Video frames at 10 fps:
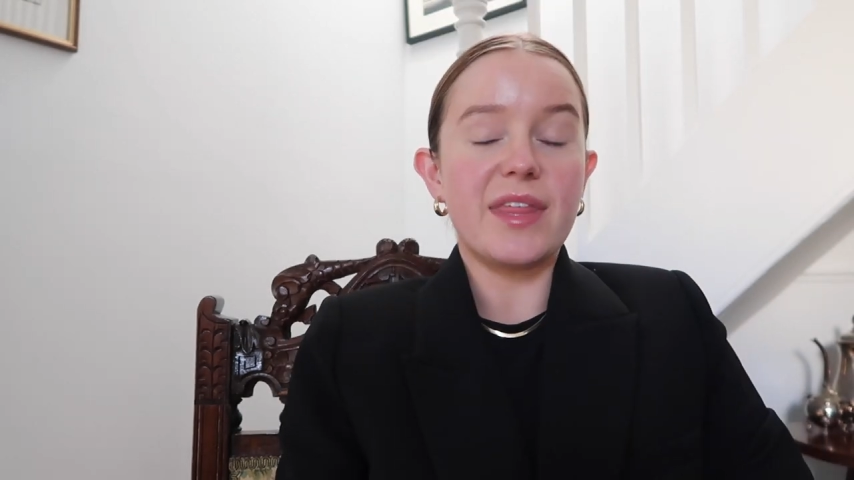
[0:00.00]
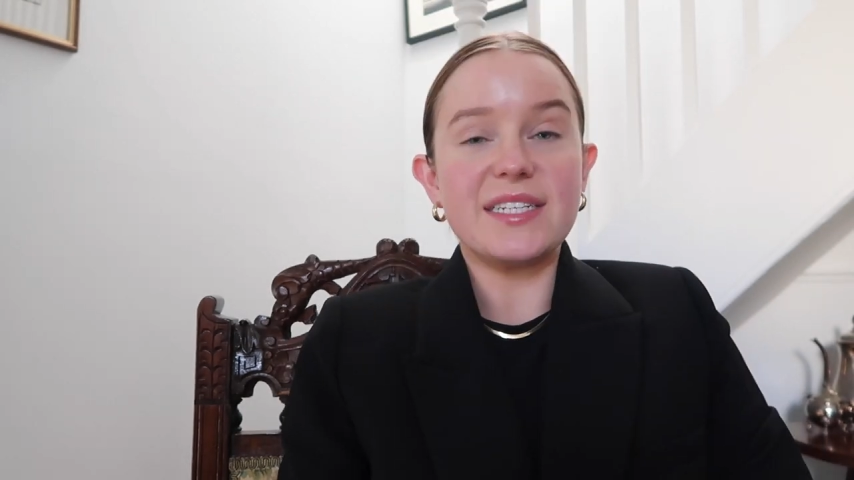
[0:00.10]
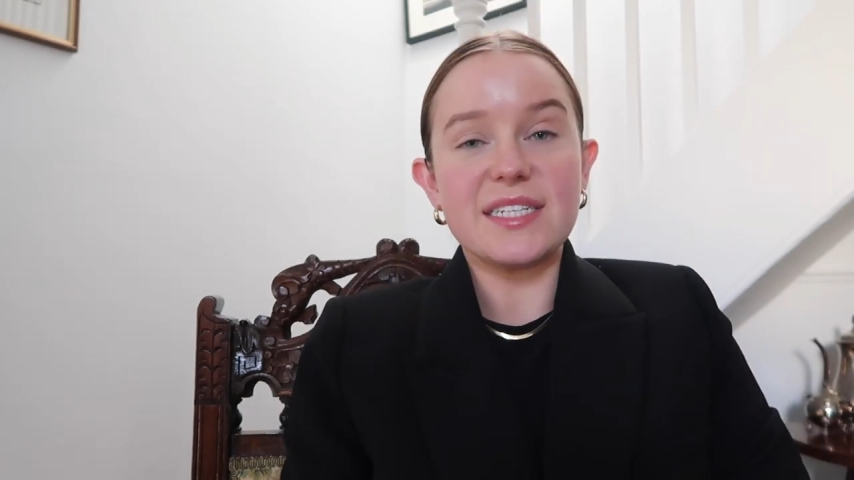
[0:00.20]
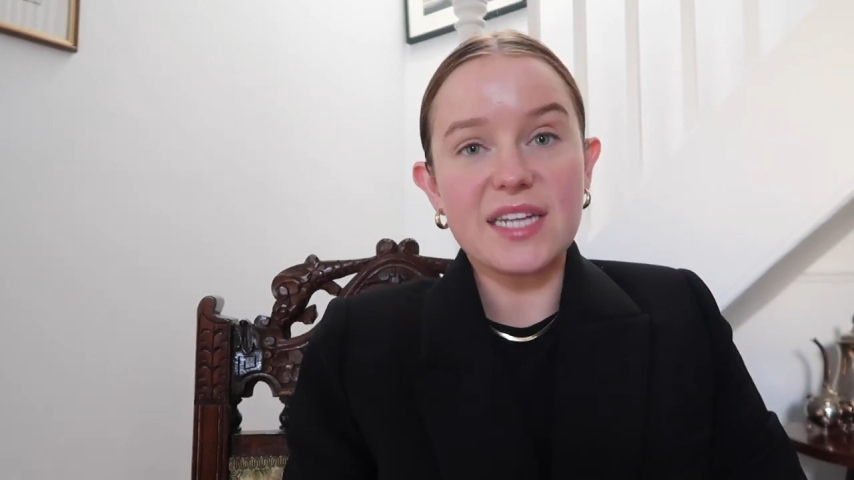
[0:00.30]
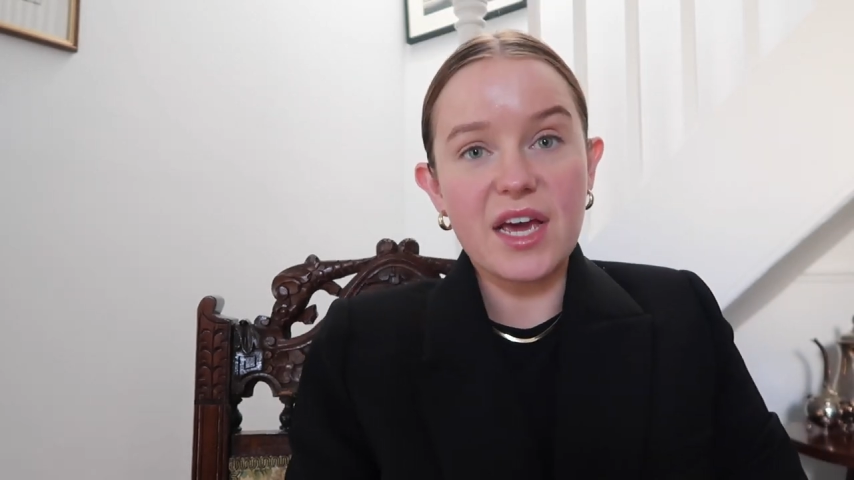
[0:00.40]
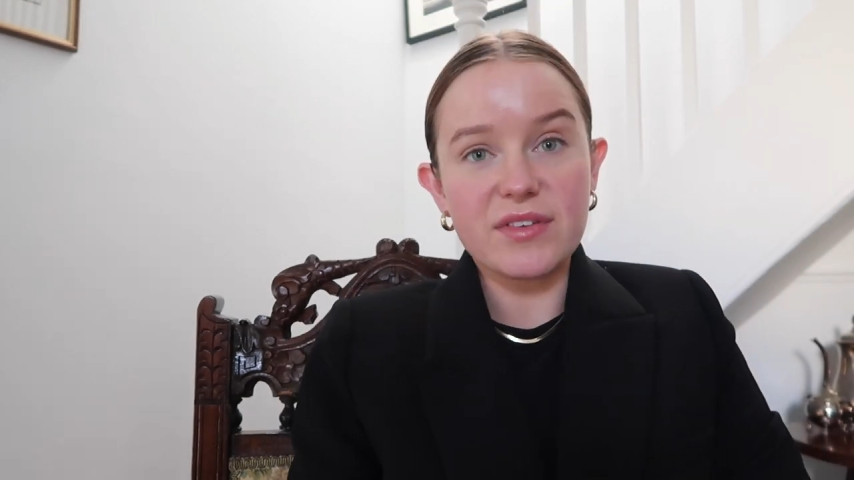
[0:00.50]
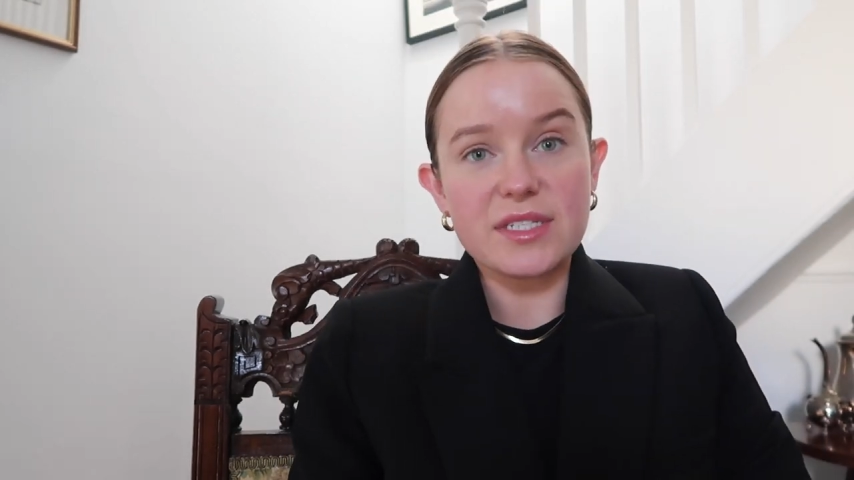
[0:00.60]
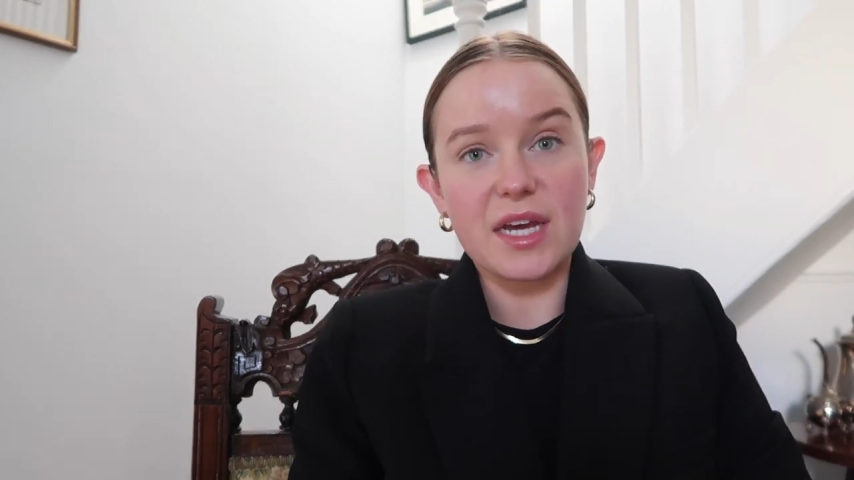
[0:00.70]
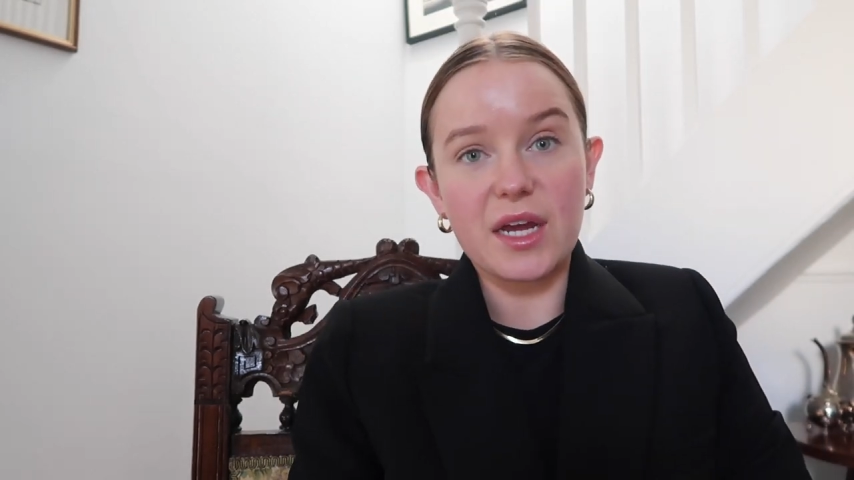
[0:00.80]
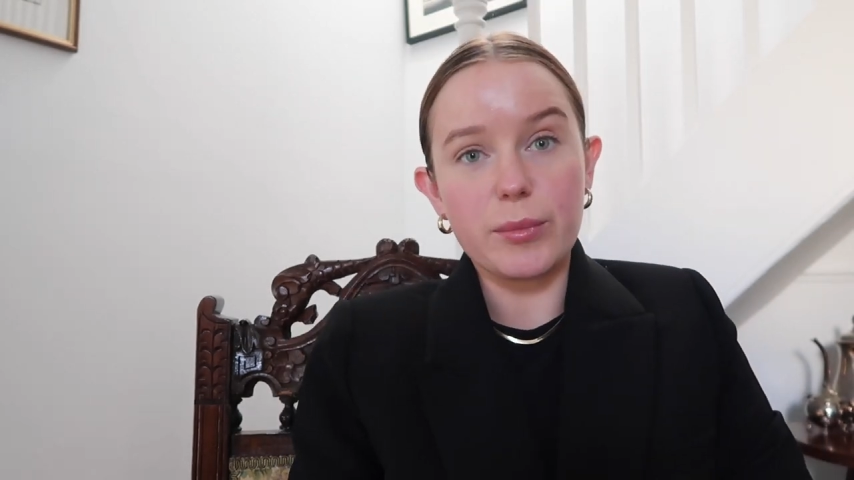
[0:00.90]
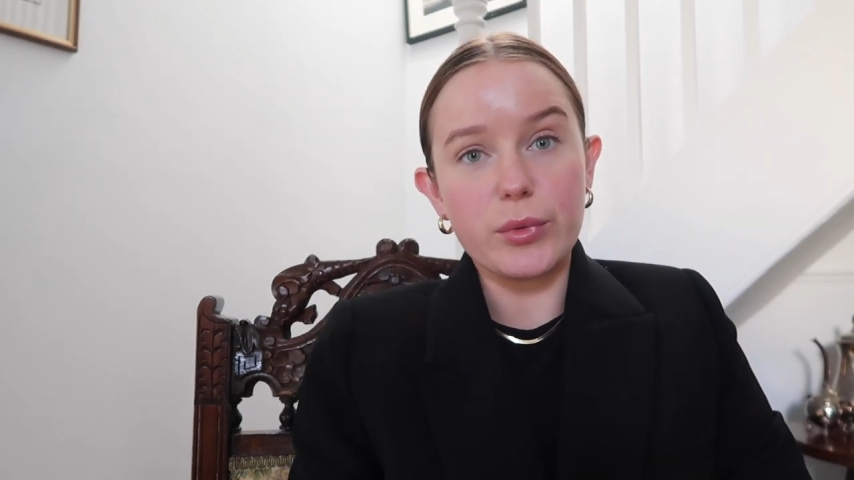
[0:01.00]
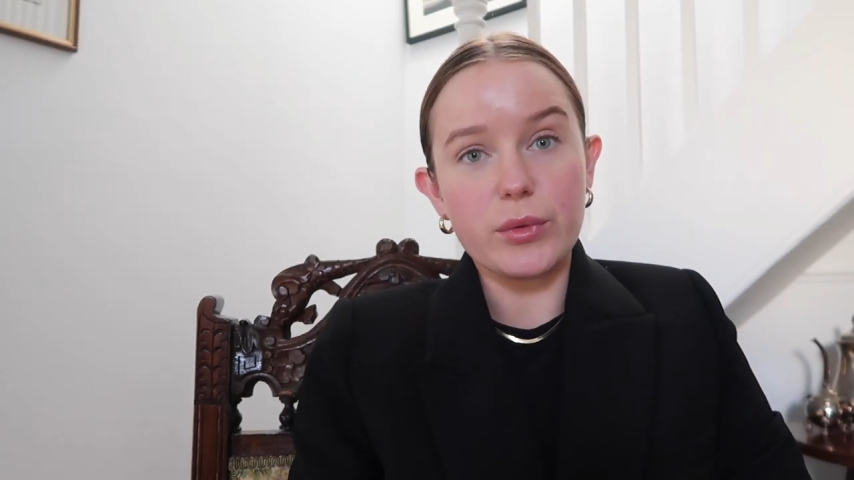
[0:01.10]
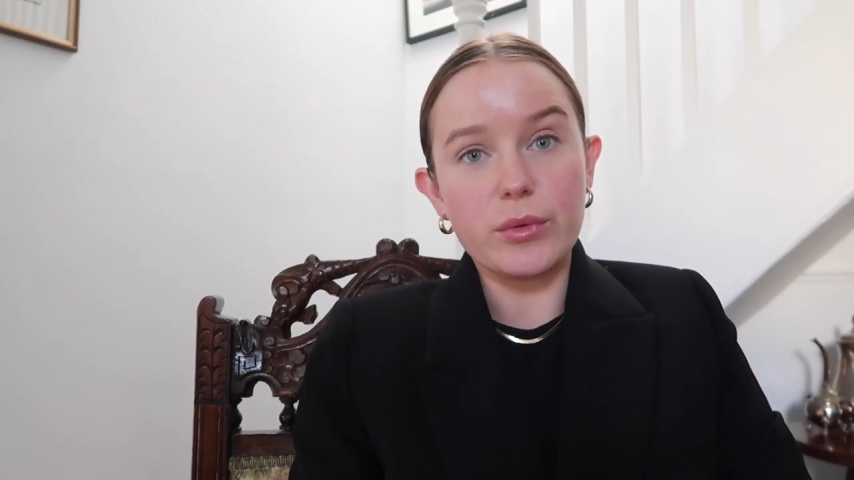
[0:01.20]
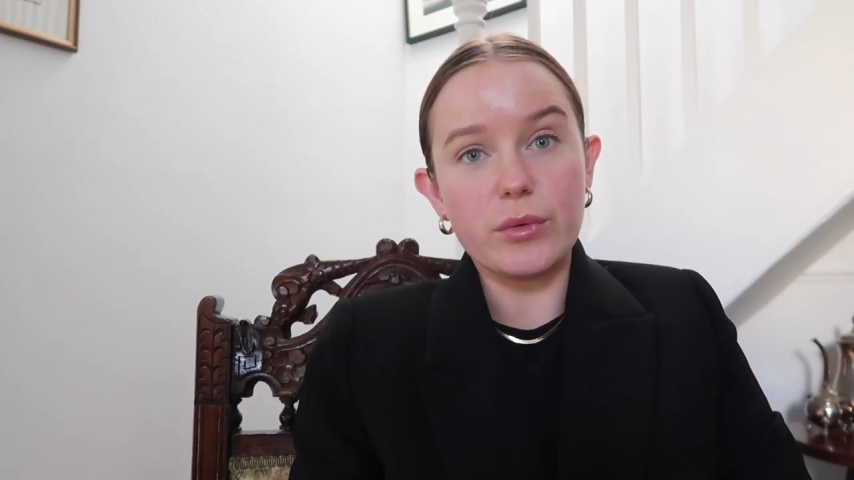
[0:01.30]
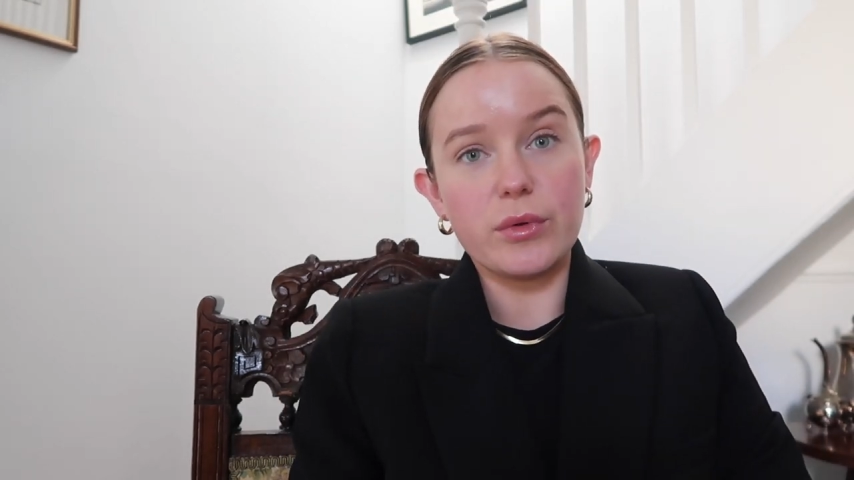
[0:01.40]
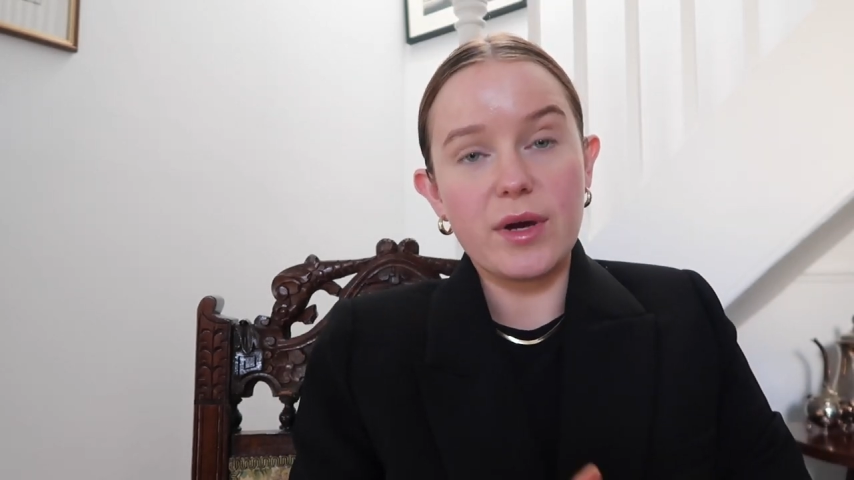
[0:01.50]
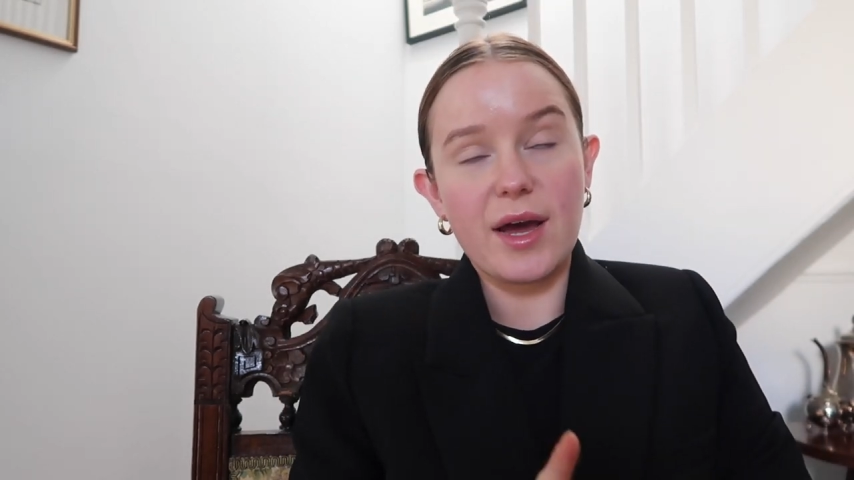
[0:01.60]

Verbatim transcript: they didn't have a table